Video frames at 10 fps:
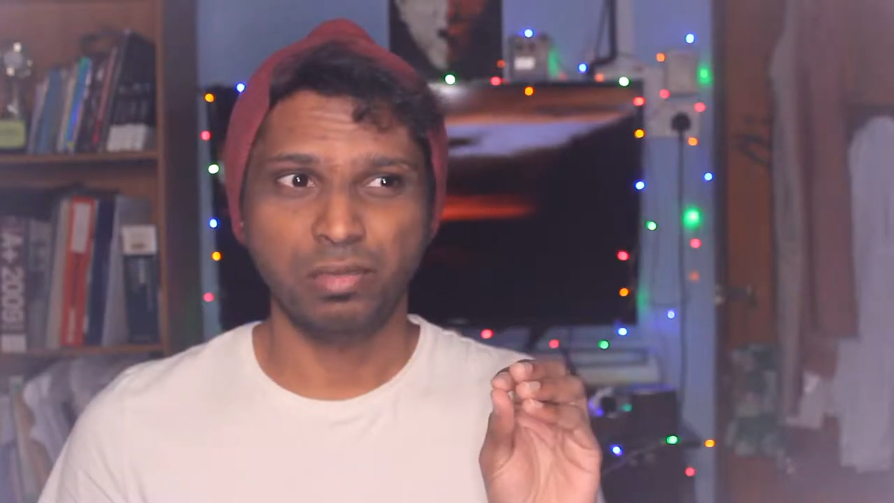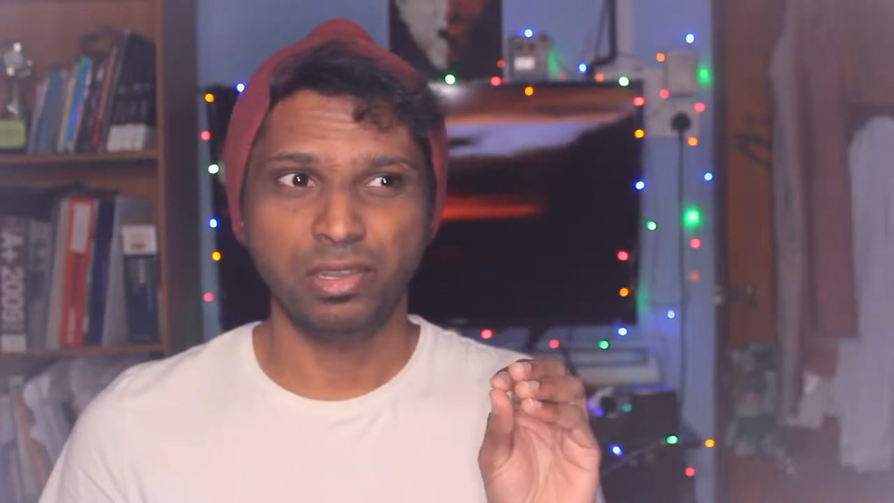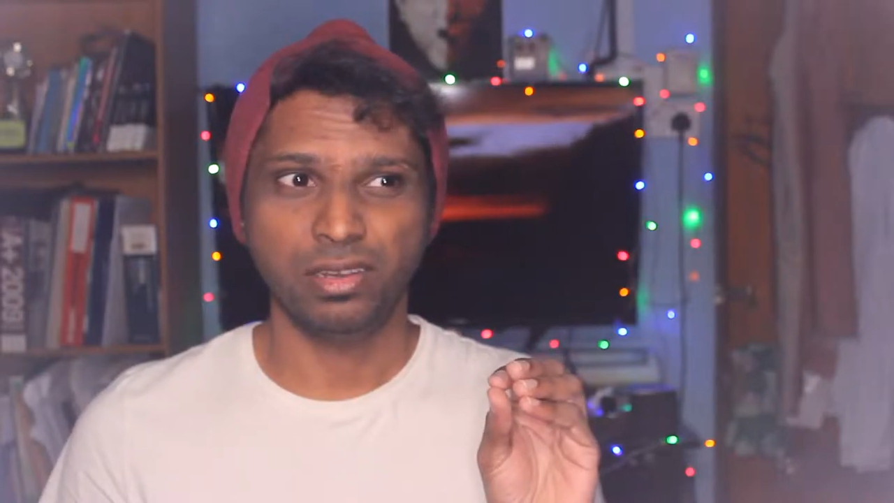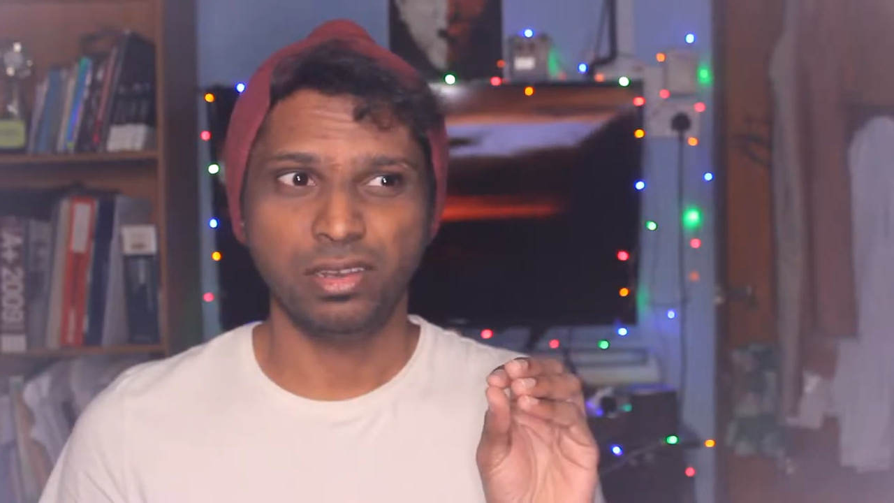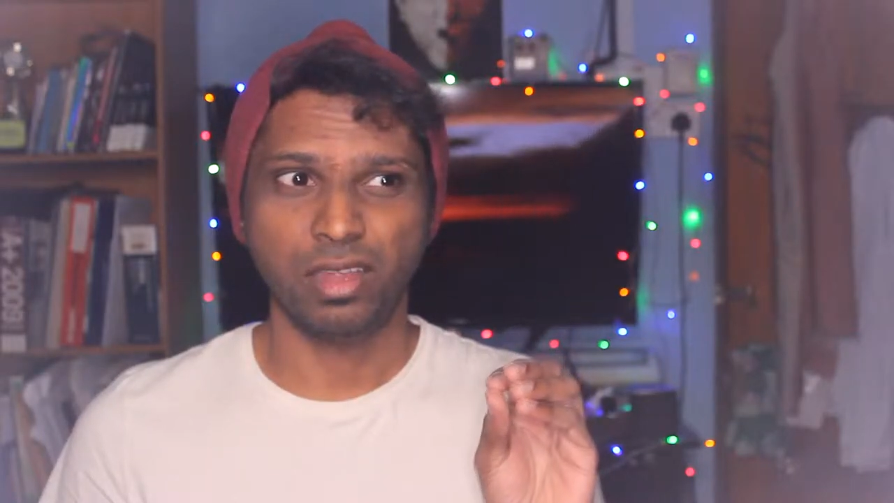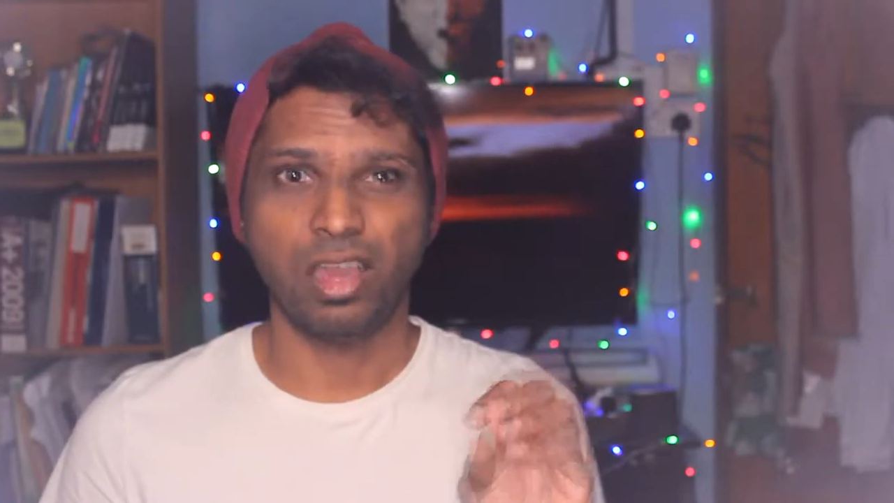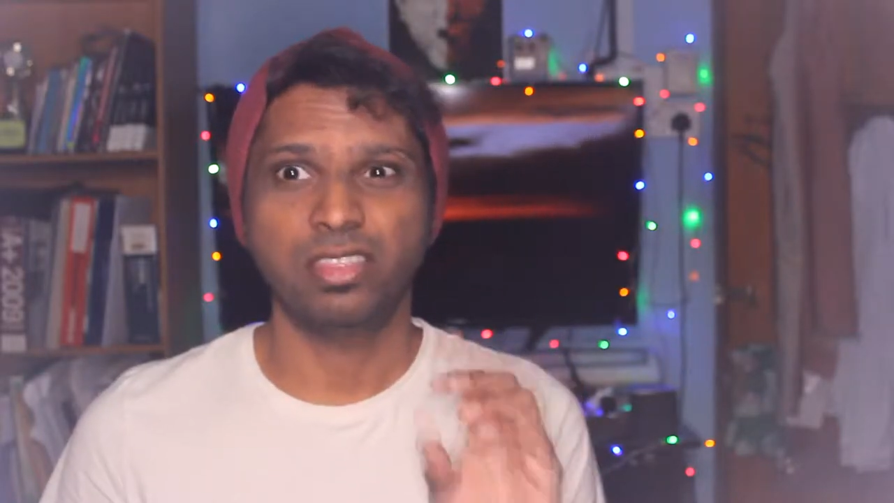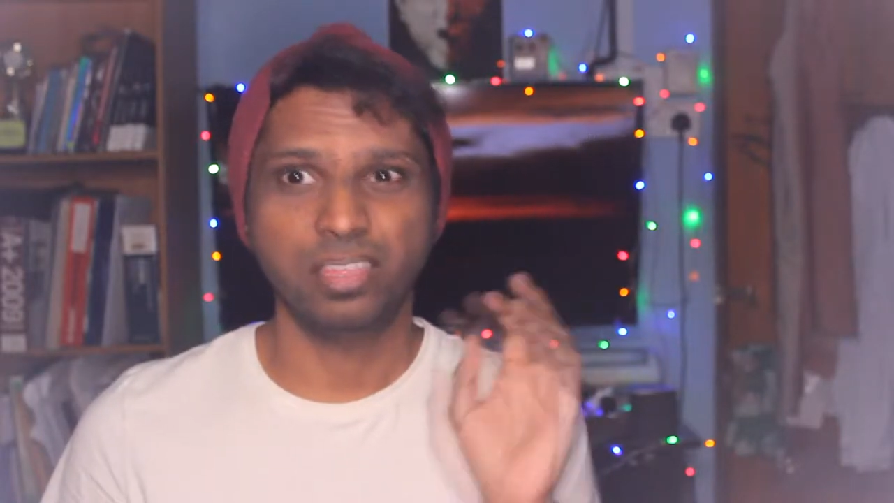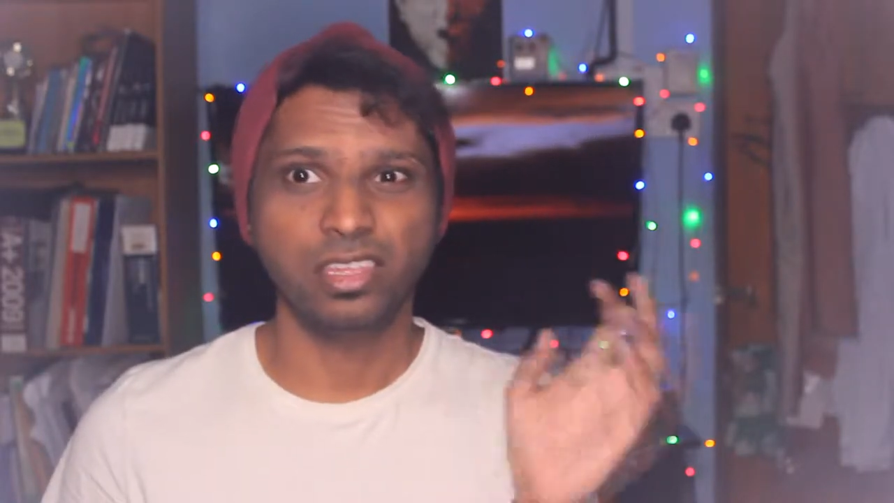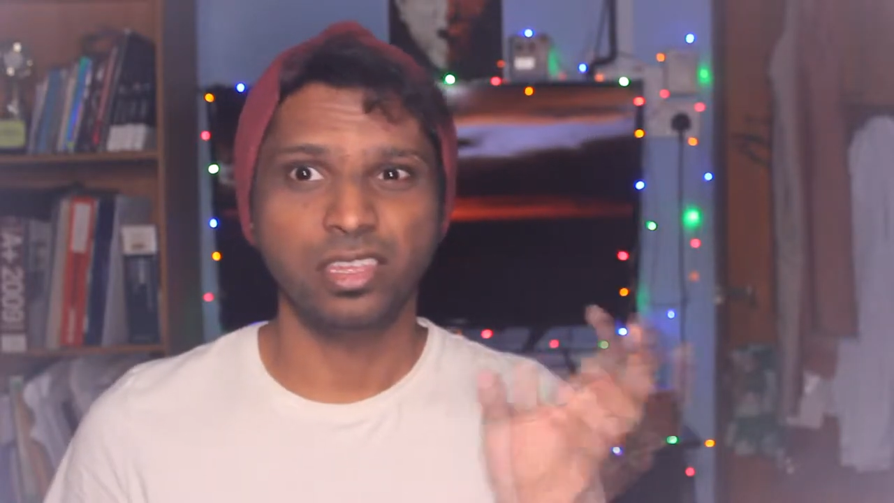I mean, I
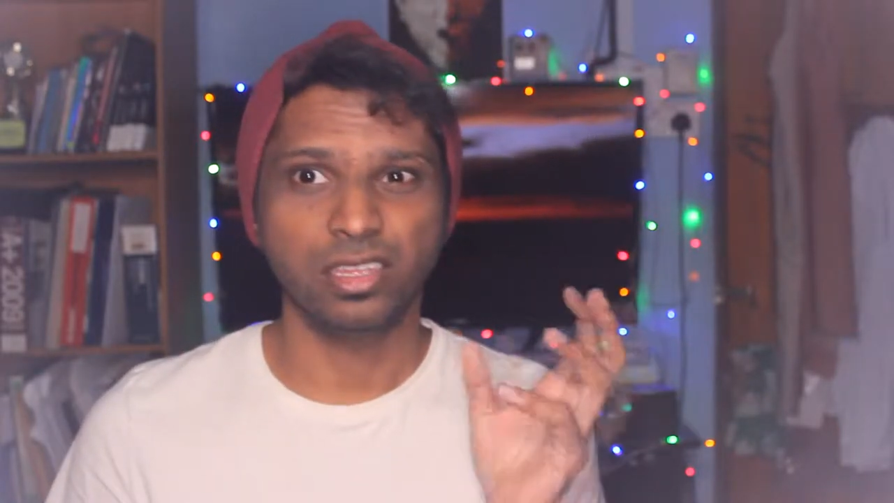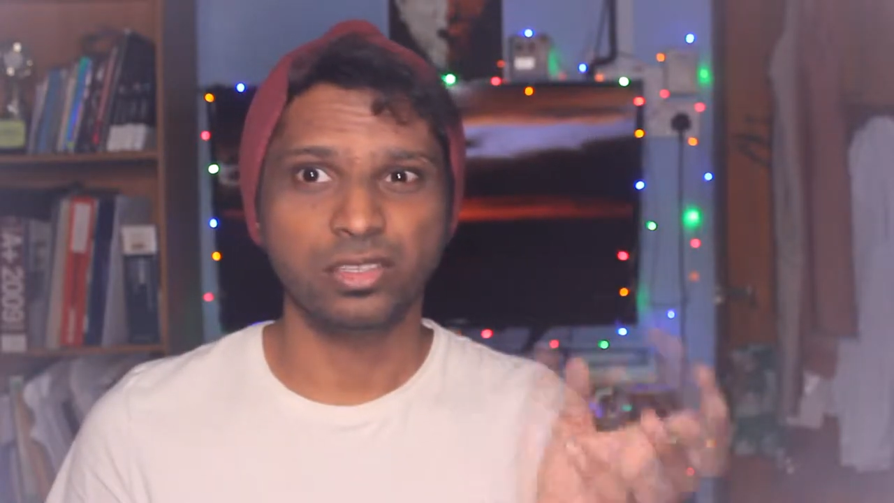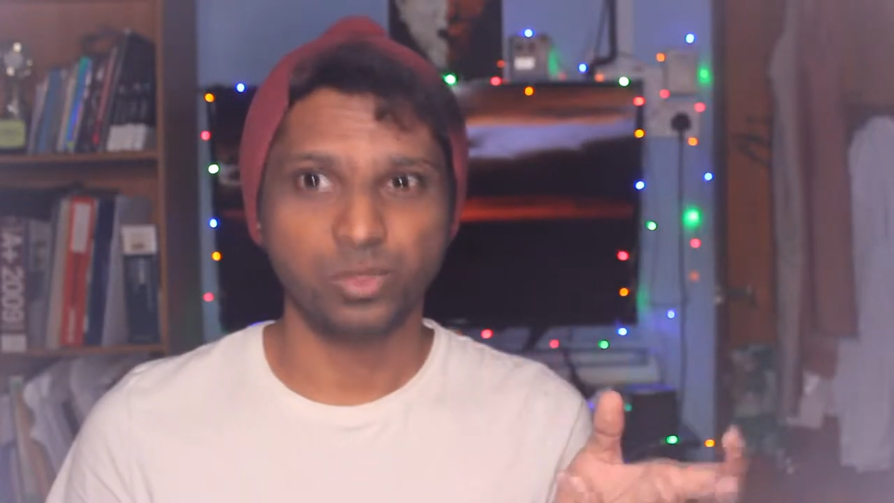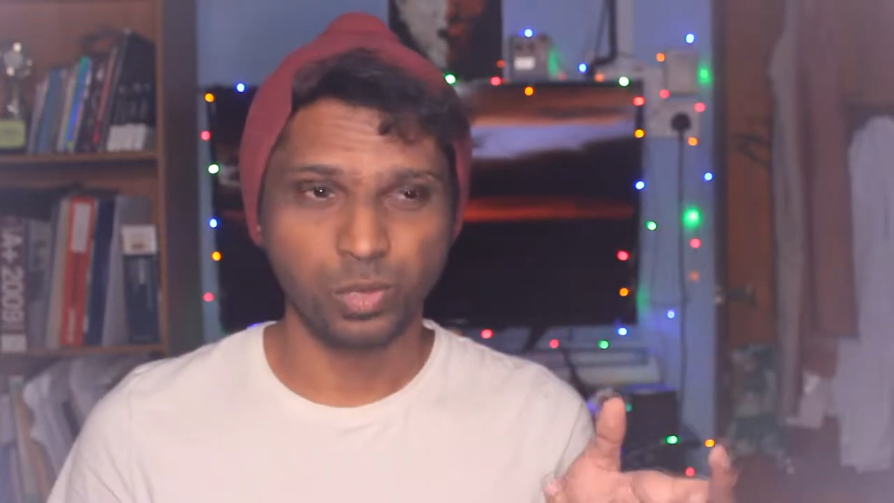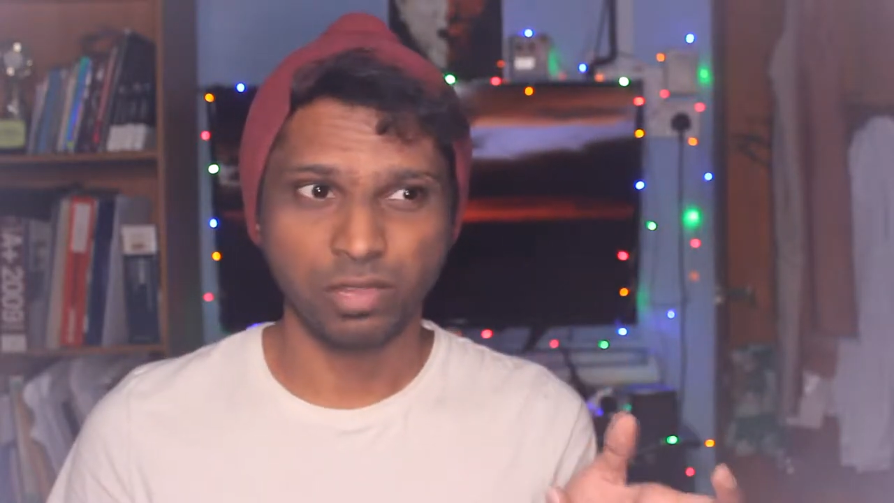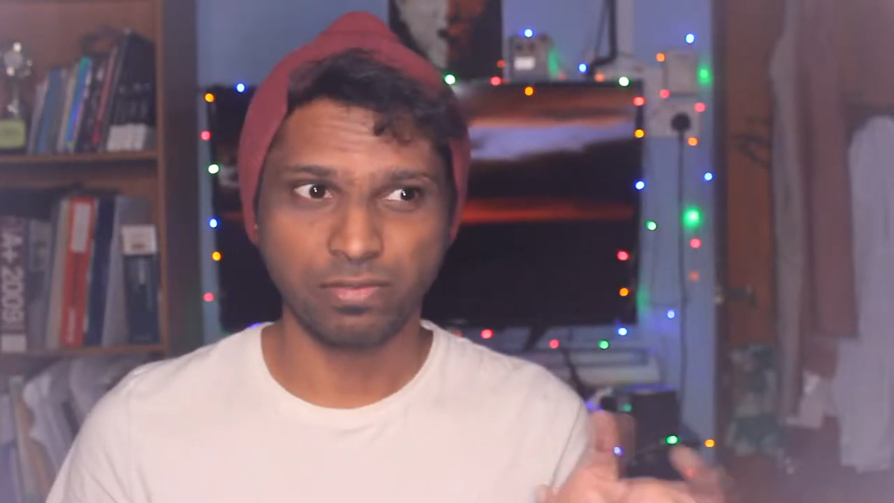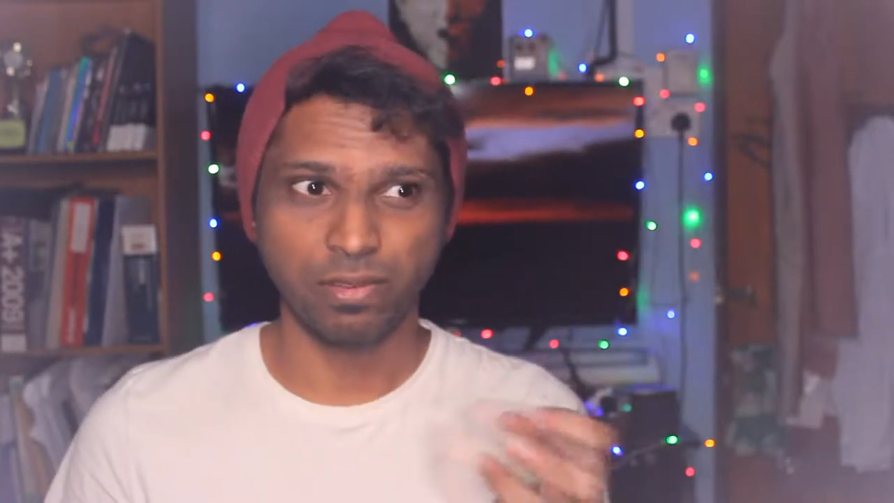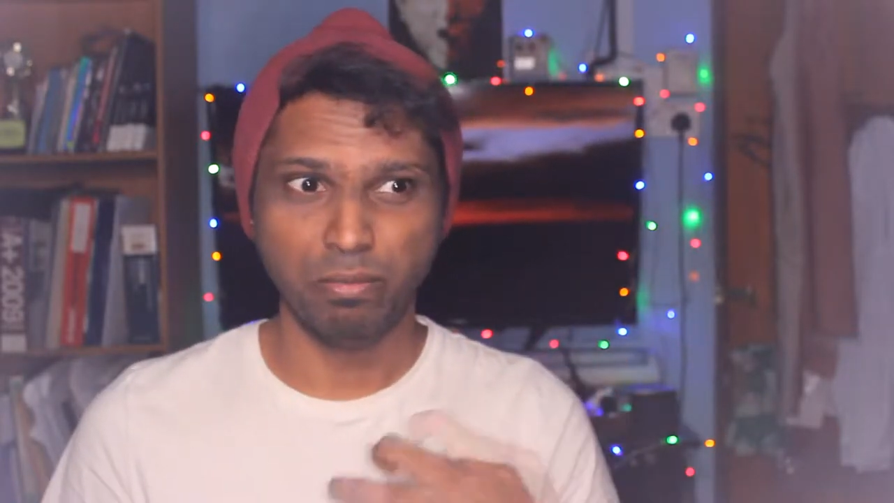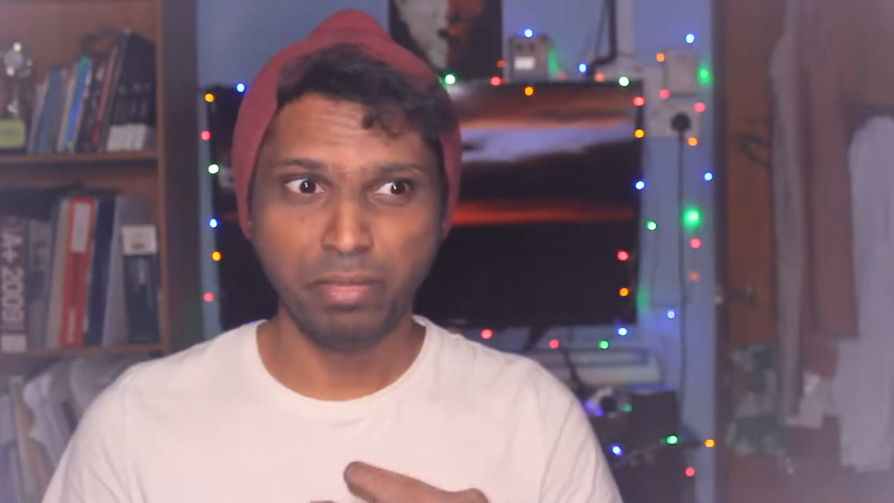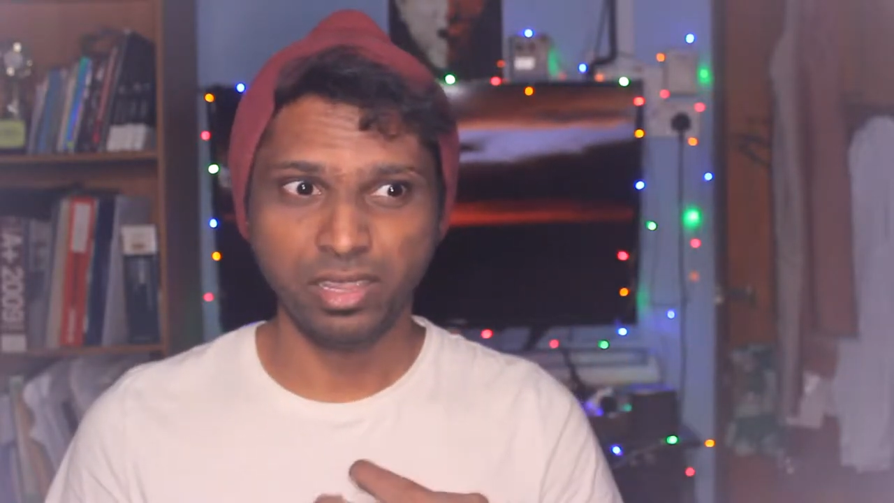think it's weird
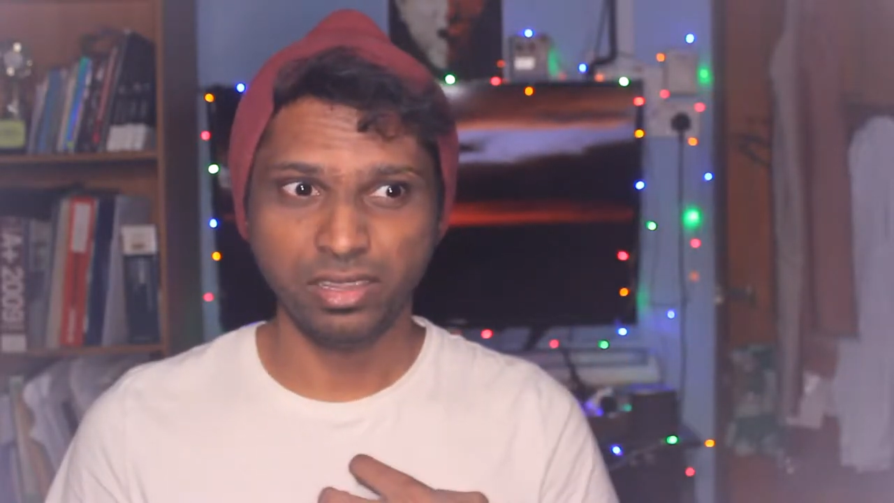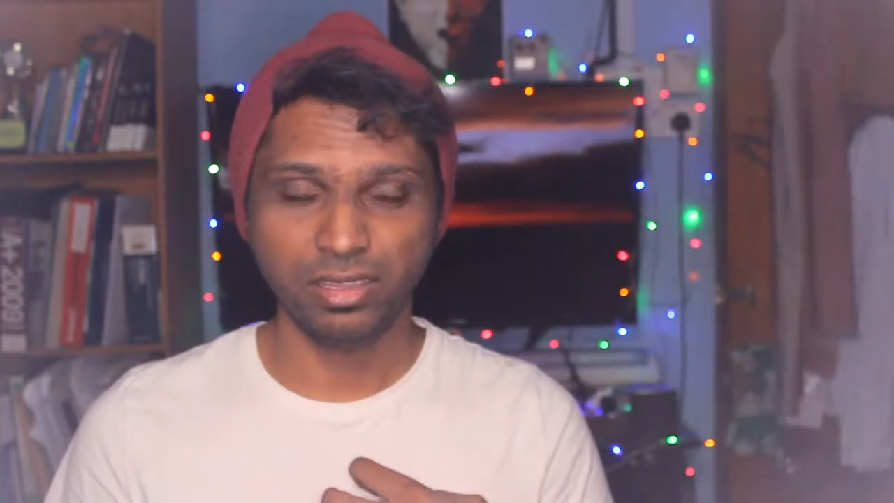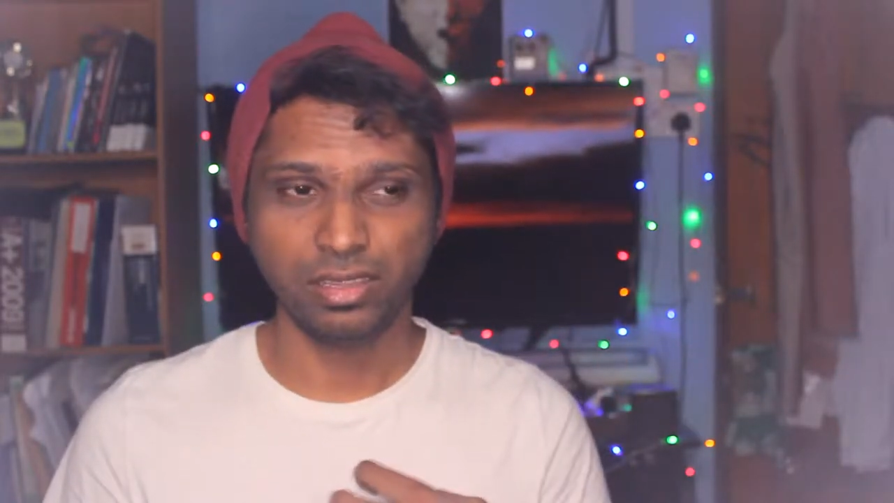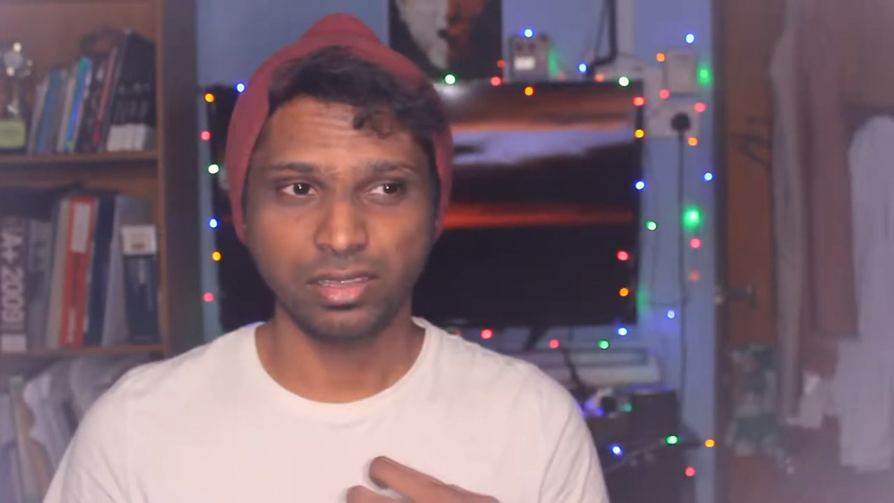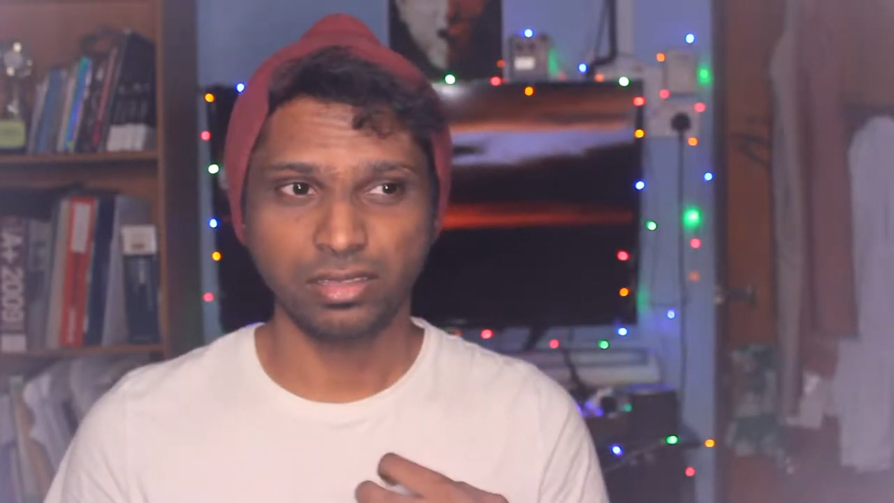for me